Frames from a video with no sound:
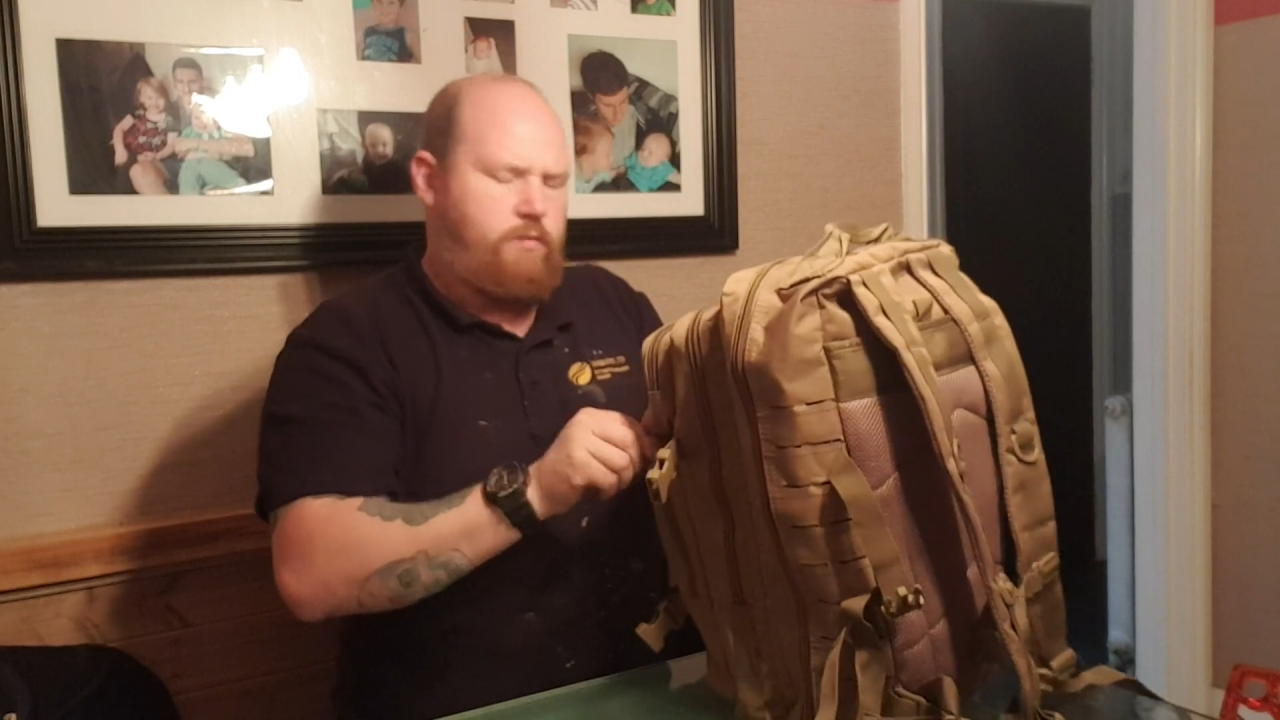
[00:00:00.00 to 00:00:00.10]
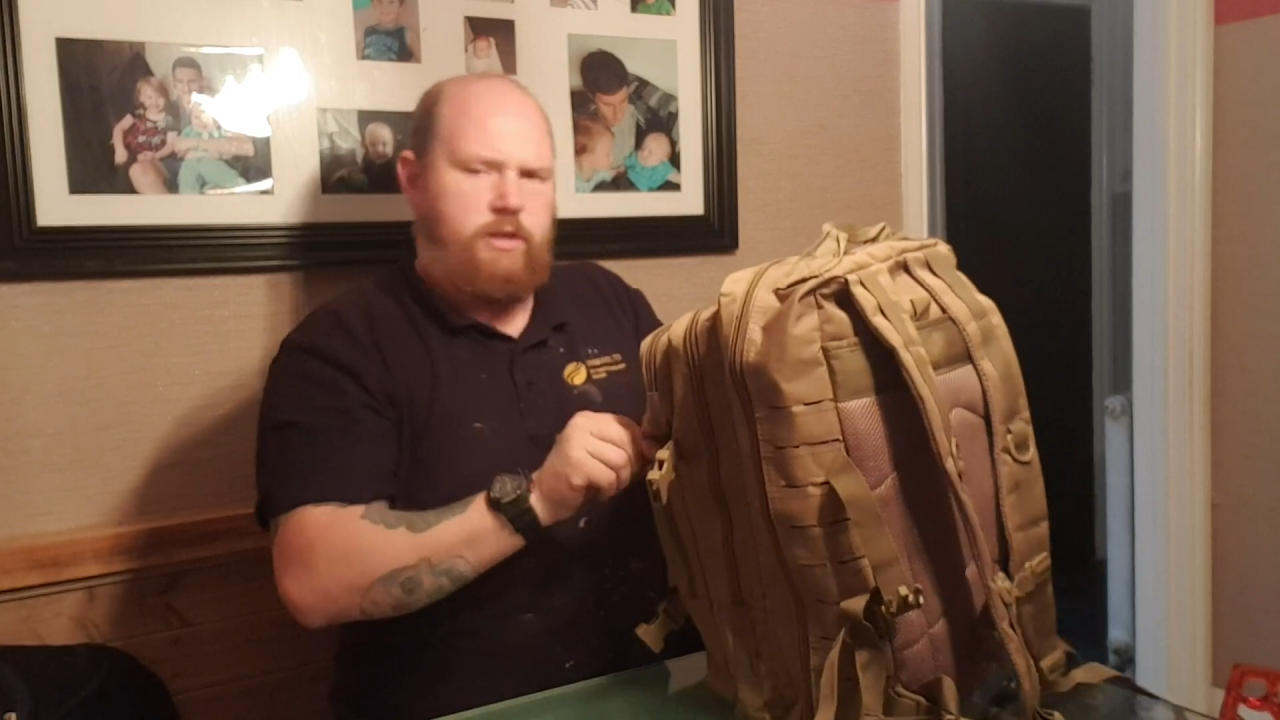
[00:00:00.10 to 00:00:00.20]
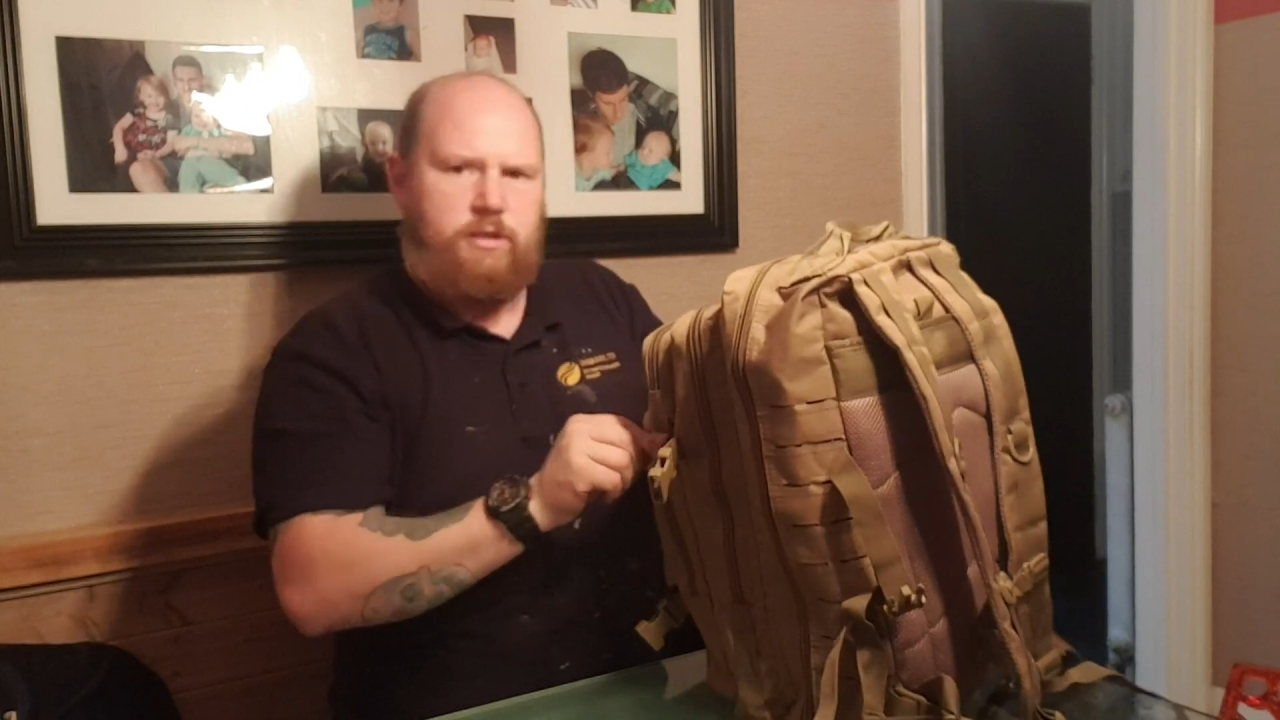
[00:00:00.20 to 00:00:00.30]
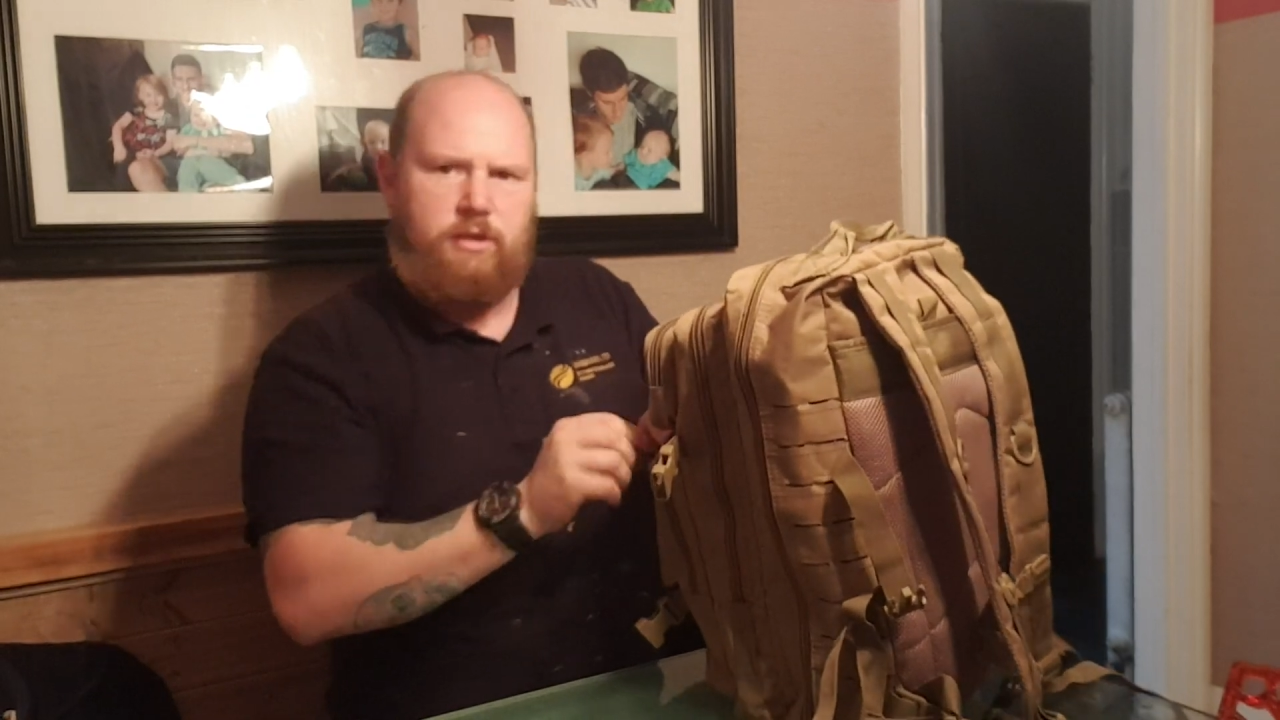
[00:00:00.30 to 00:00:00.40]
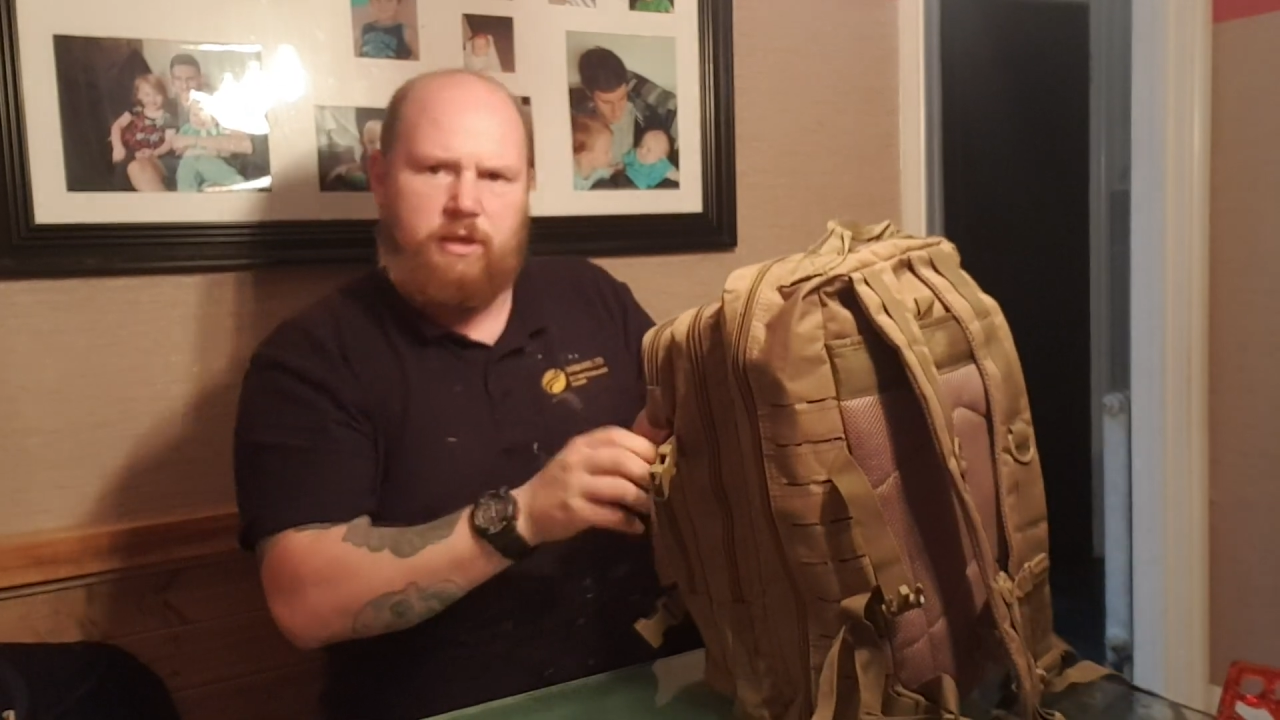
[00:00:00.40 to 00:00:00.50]

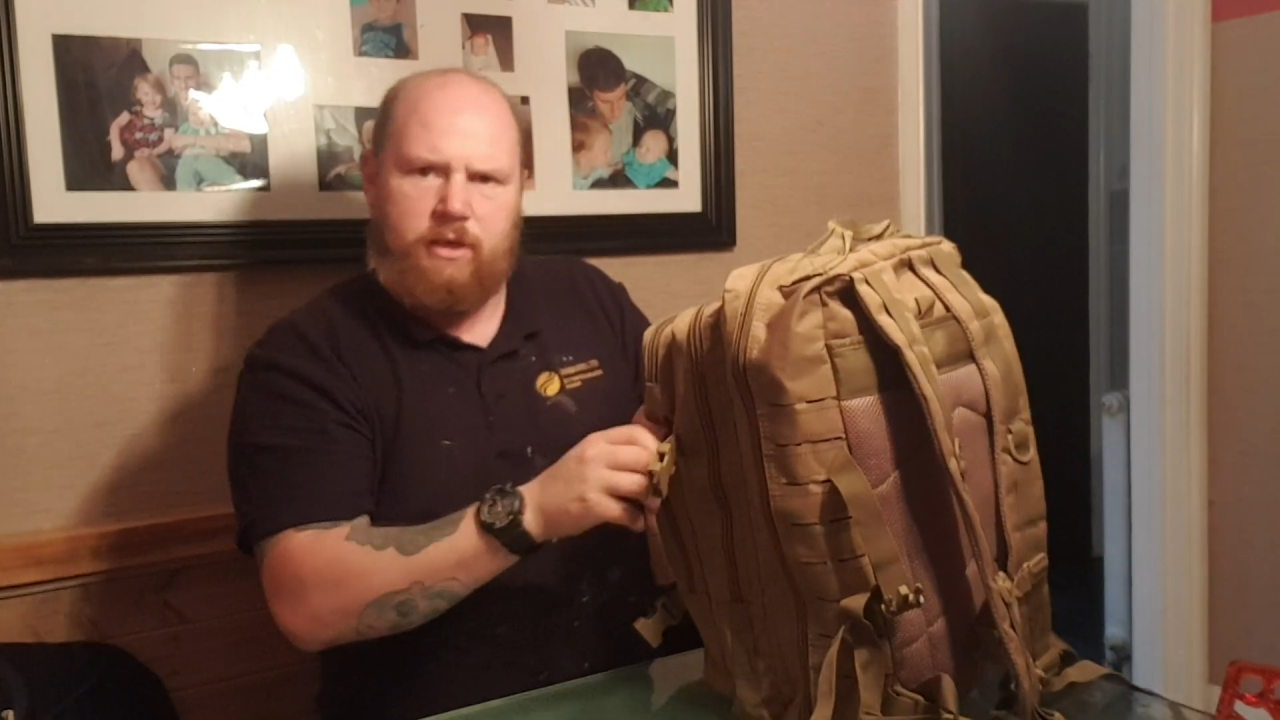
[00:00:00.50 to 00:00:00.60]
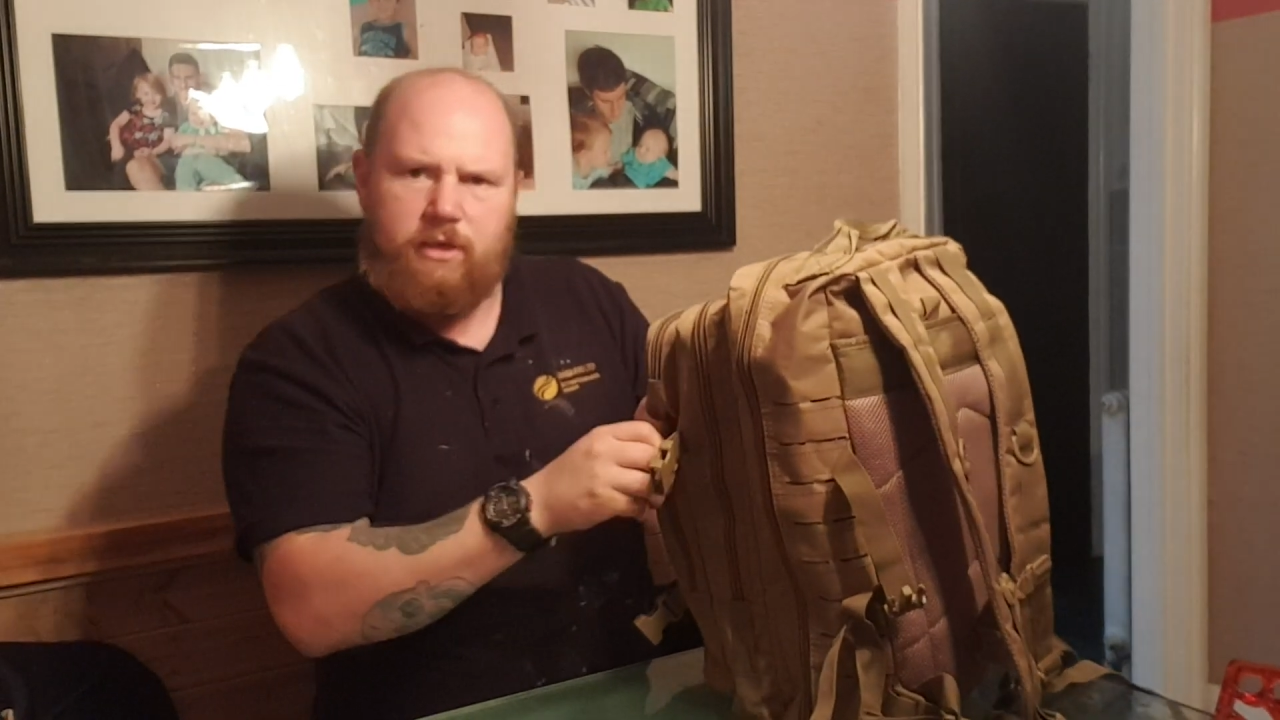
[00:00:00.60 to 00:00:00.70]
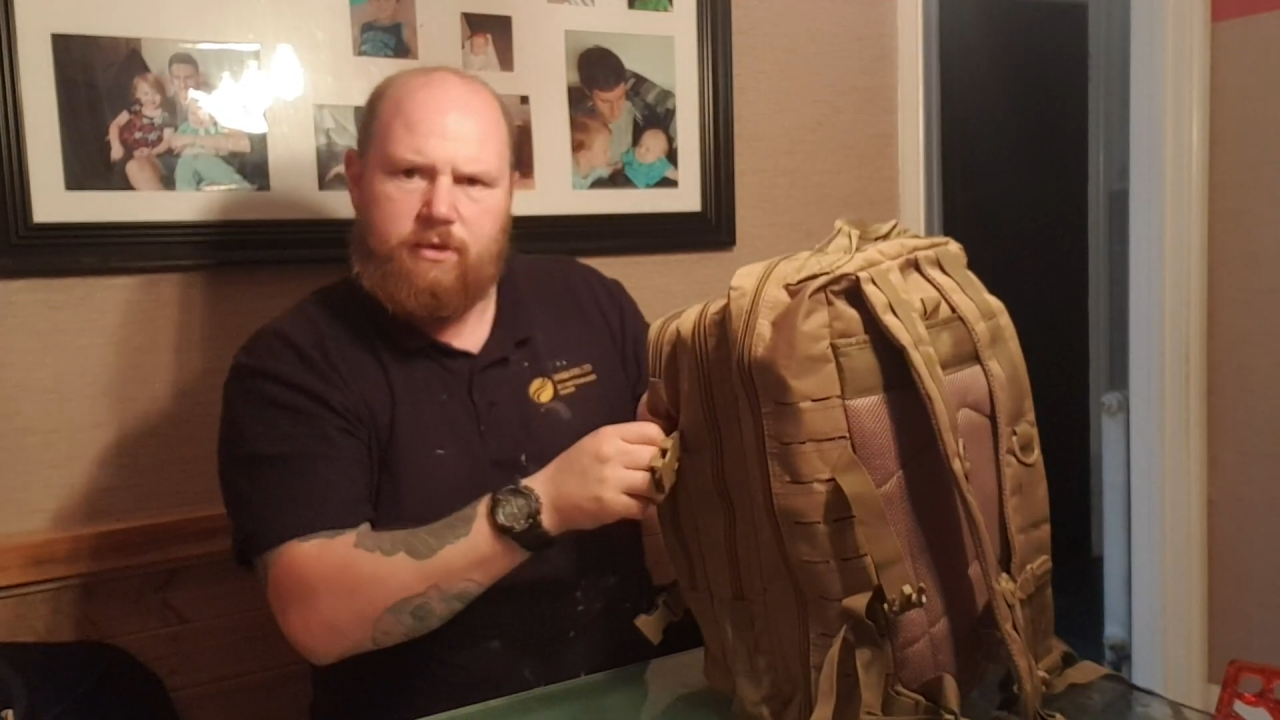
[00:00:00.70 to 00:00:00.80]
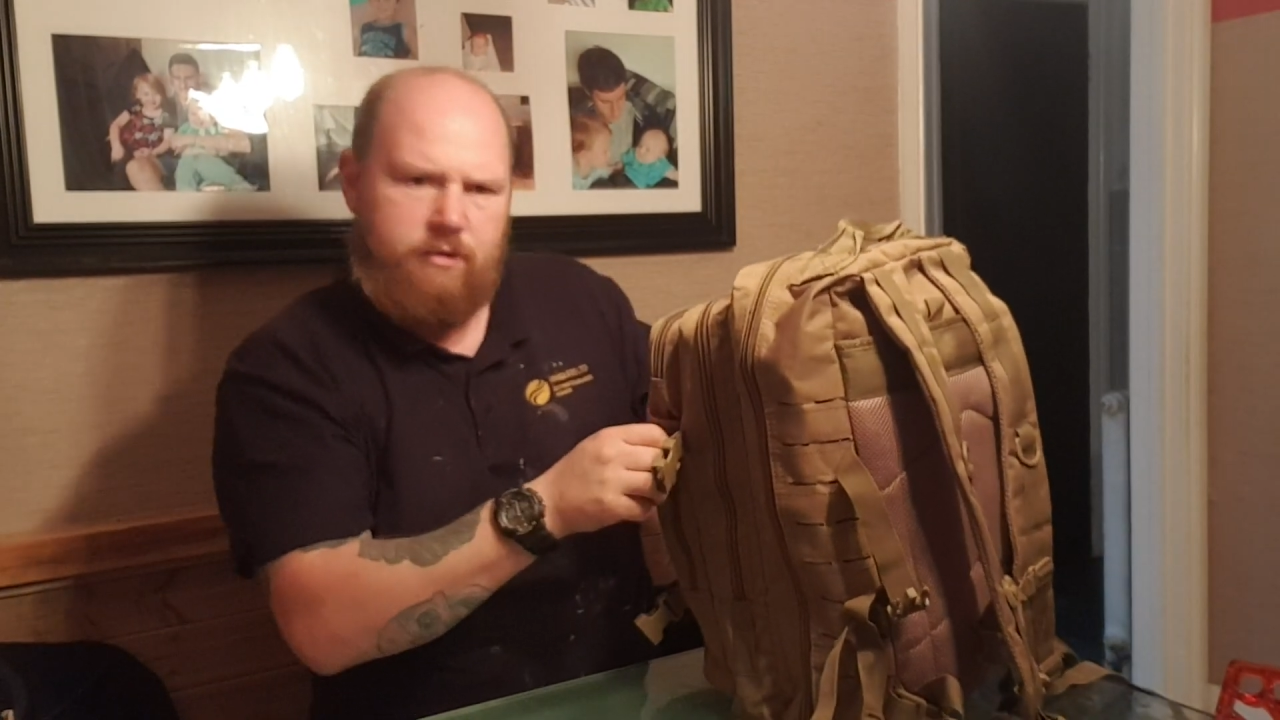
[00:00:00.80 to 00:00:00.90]
recently